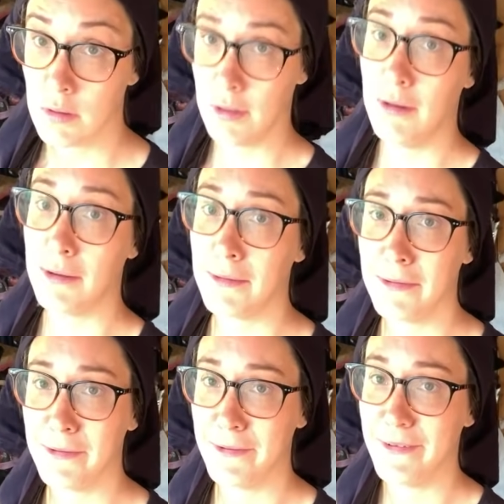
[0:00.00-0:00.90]
I'm
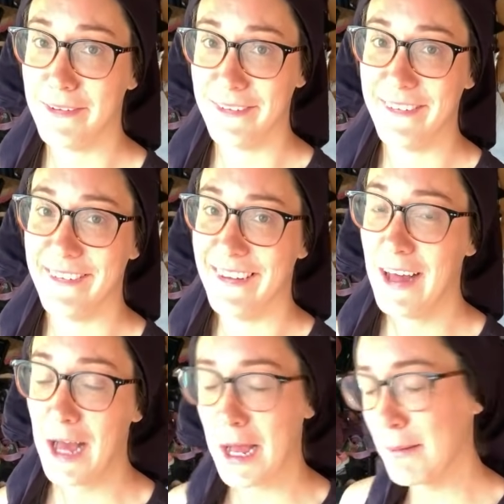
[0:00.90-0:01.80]

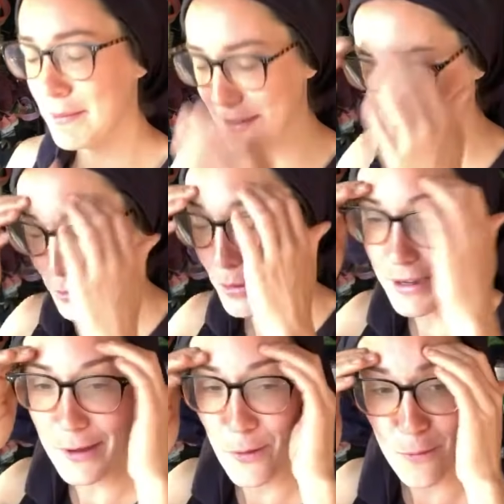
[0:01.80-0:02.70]
like
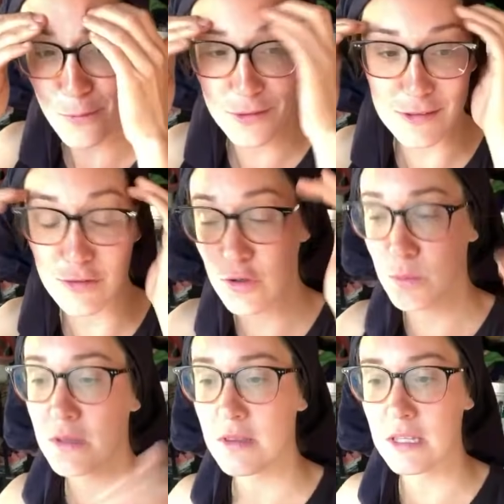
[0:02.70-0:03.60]
totally over this
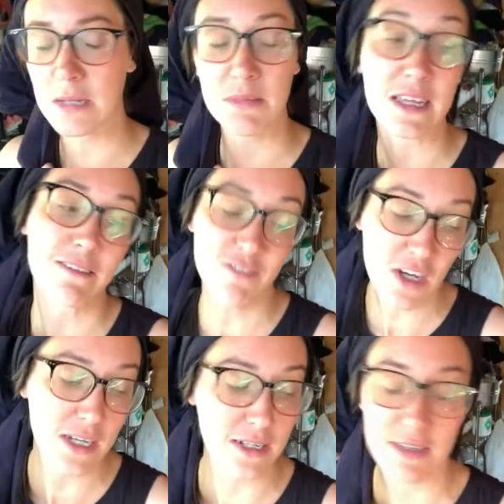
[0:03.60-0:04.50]
human thing. Like,
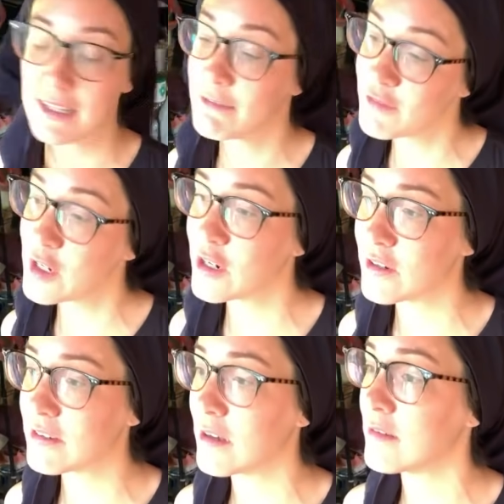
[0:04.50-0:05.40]
fucking figure
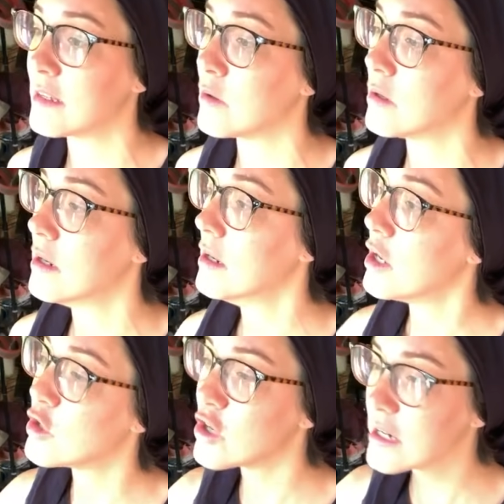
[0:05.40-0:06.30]
yourselves out.
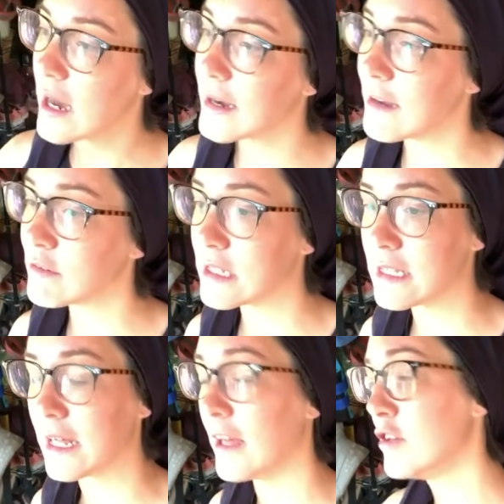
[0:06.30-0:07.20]
You're not everything.